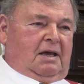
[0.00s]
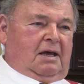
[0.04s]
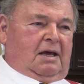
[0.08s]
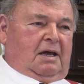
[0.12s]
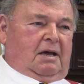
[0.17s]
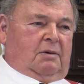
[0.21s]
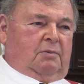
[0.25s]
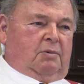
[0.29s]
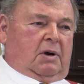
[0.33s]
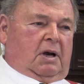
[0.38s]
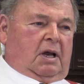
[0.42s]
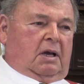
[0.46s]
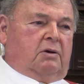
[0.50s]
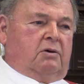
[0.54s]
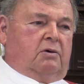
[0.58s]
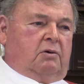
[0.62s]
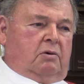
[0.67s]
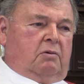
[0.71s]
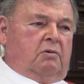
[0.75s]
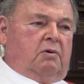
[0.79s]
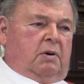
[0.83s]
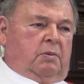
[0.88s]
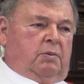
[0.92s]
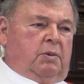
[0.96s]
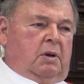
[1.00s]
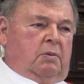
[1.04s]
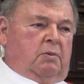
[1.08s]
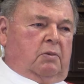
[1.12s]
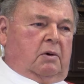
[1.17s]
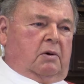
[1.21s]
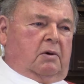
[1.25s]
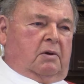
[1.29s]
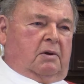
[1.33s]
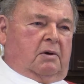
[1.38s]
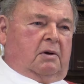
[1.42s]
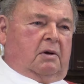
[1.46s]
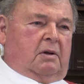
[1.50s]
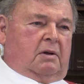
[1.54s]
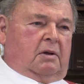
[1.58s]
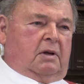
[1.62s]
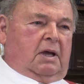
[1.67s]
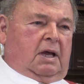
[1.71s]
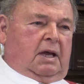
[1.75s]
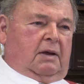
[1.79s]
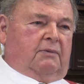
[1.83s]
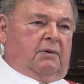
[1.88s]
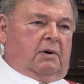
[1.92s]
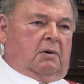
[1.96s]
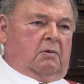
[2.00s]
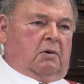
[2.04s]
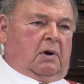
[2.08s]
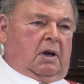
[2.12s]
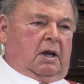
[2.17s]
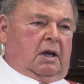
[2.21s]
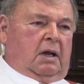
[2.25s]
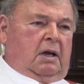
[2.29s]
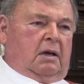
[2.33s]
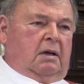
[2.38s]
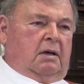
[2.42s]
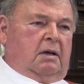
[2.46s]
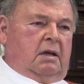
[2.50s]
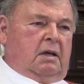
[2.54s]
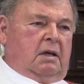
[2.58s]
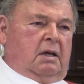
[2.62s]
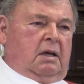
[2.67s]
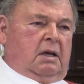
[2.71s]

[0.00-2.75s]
Uh, but I do remember the, the heavy rain.